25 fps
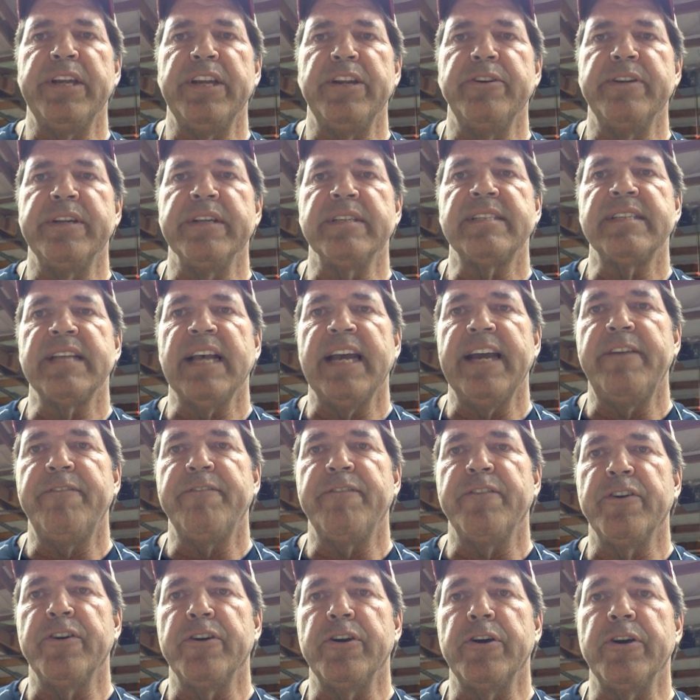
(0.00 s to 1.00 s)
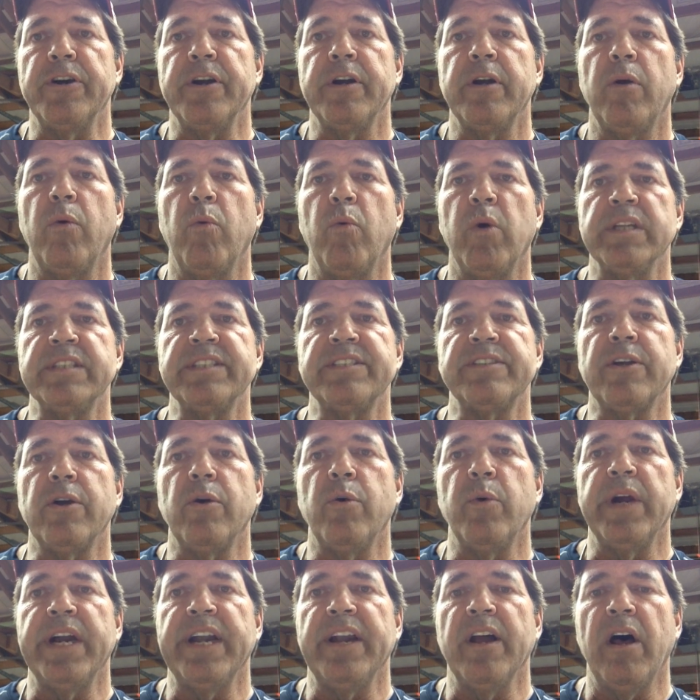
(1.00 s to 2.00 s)
you decipher what's
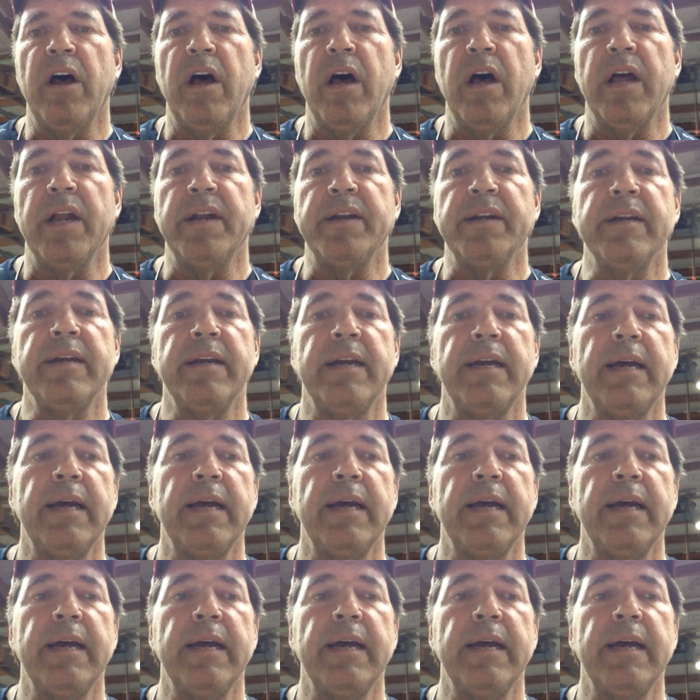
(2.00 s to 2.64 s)
going on